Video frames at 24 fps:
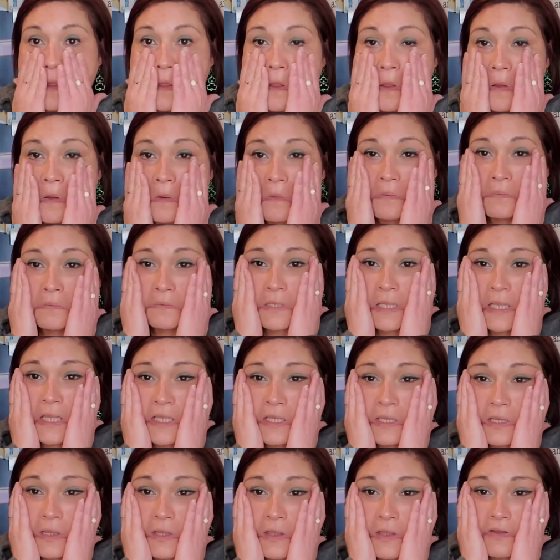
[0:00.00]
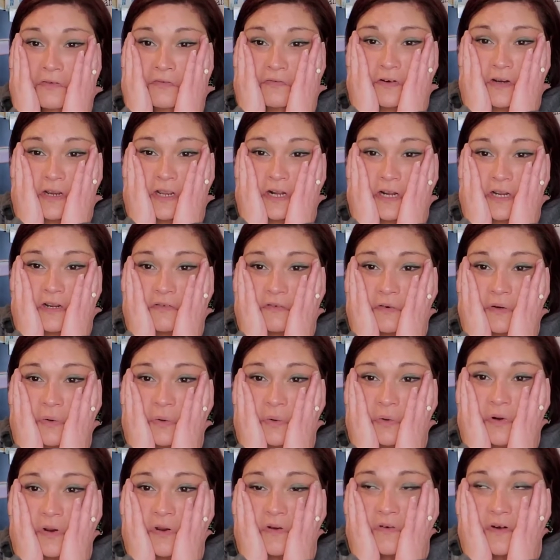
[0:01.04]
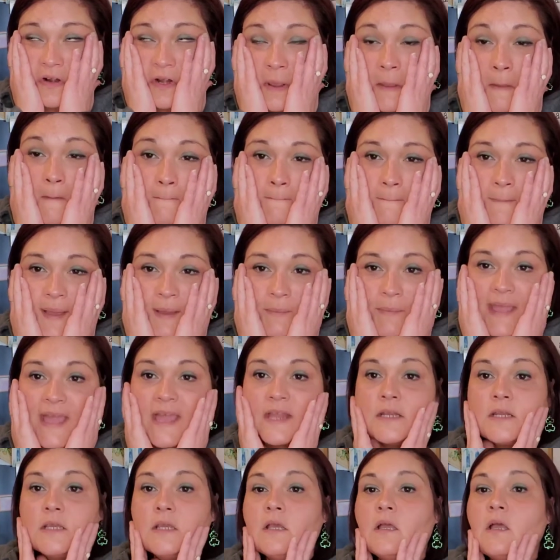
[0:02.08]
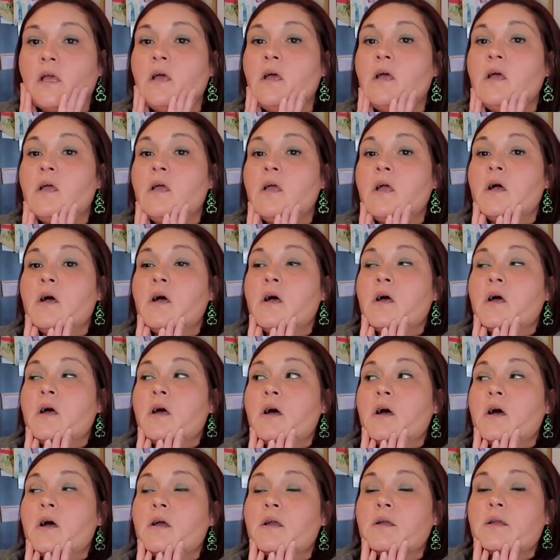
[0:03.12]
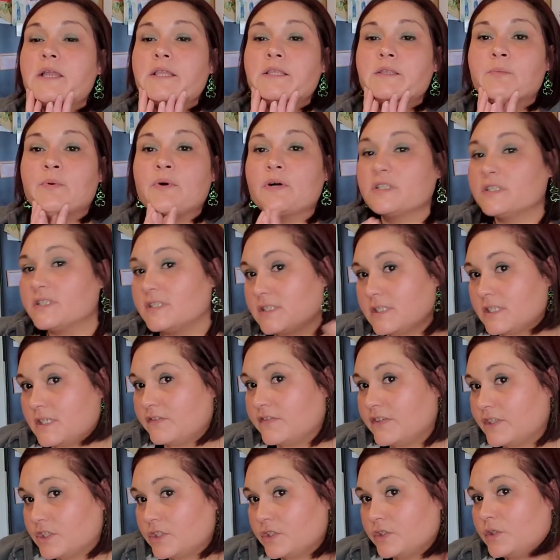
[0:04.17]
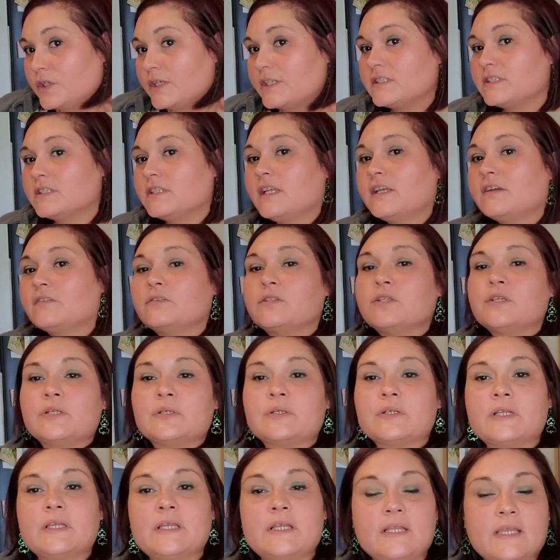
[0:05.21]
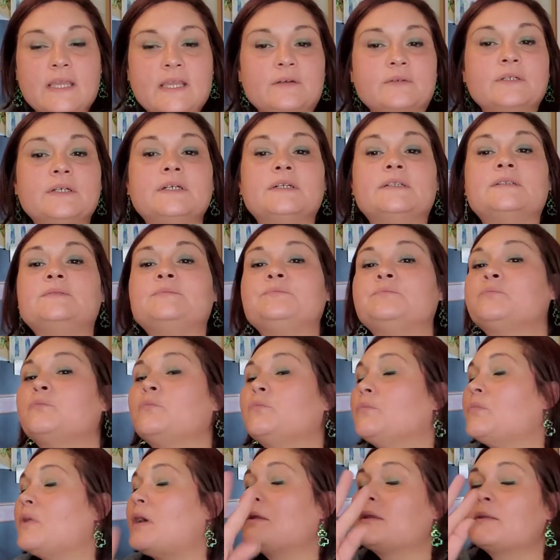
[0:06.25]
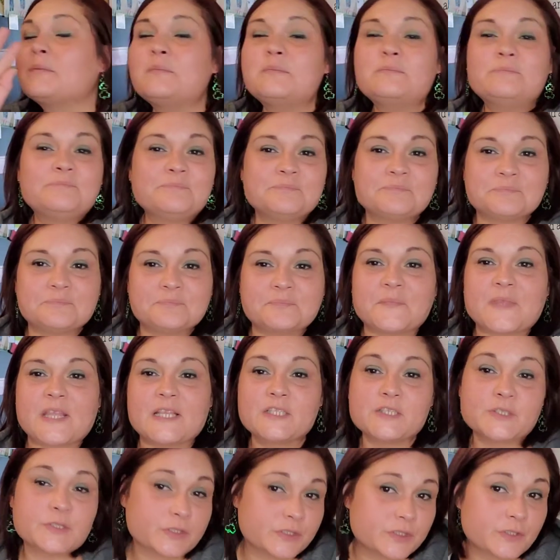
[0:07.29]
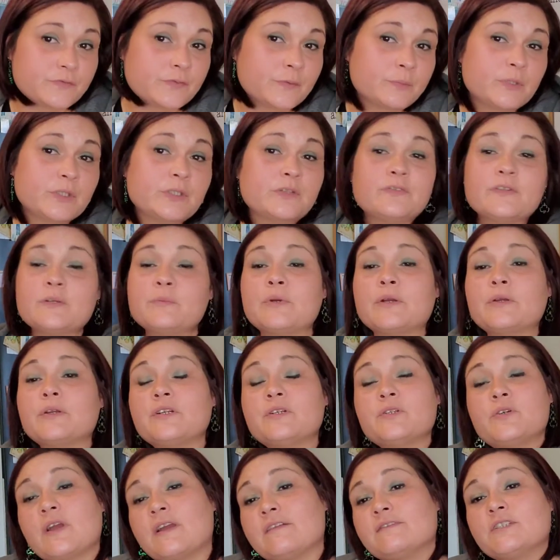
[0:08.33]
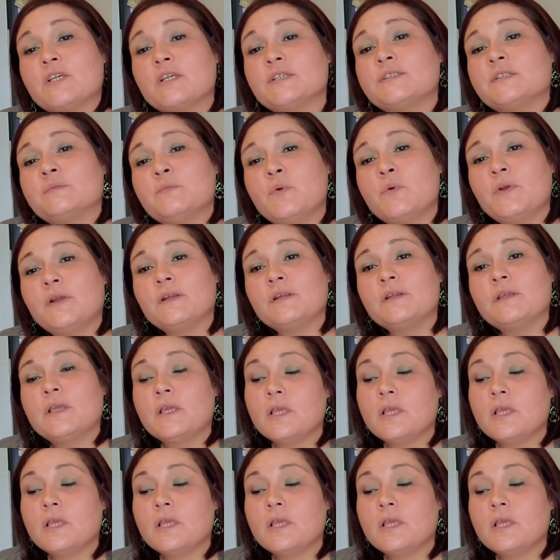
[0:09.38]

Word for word: Oh, hey y'all, I forgot I hit record already. My bad. I had to pause the TV so you guys didn't have to hear it. Anyhow, welcome. It's Kristal from Beautifully Broken Crafts, Hauls and More.